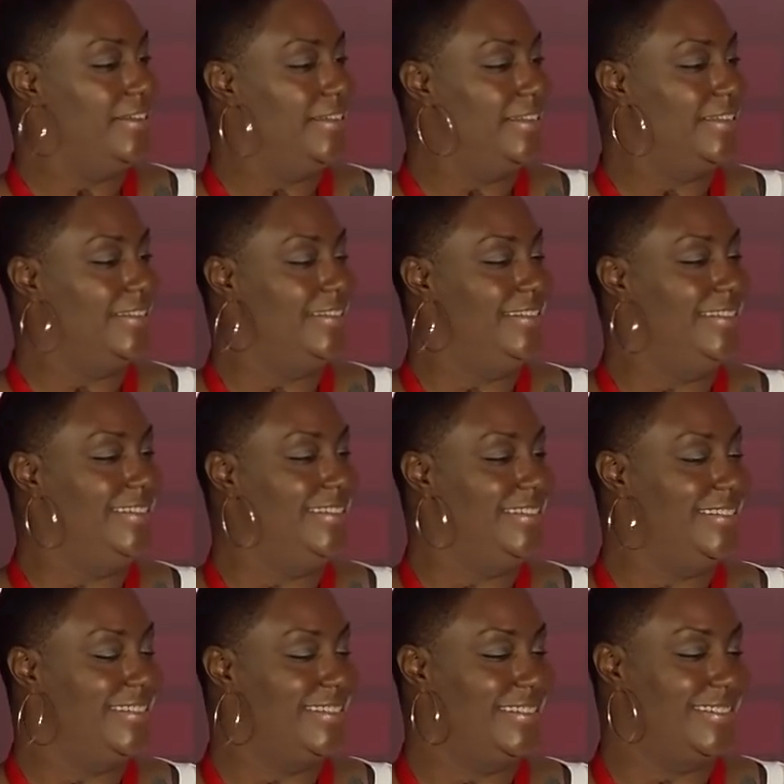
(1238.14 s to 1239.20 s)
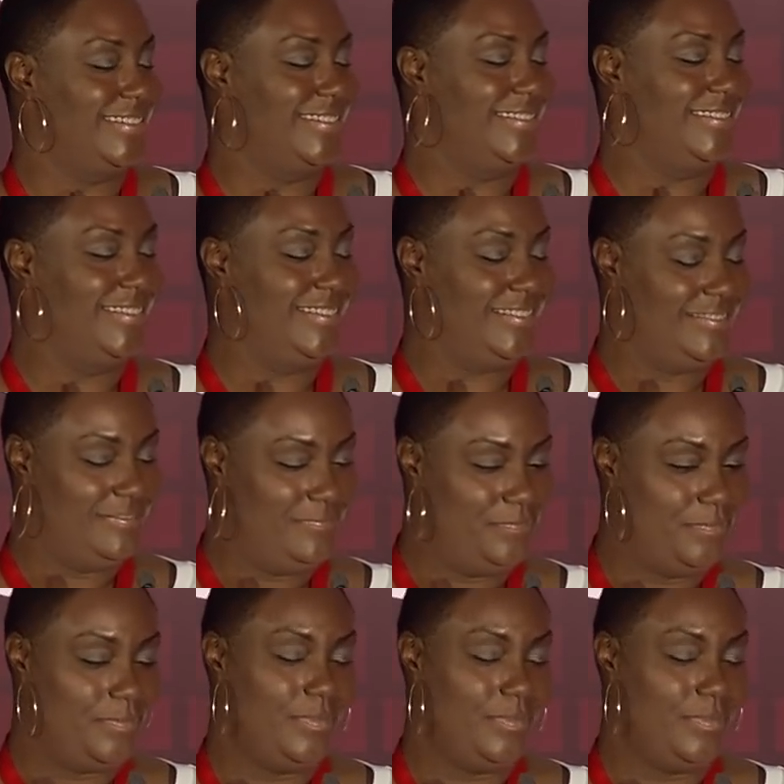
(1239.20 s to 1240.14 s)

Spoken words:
(silence)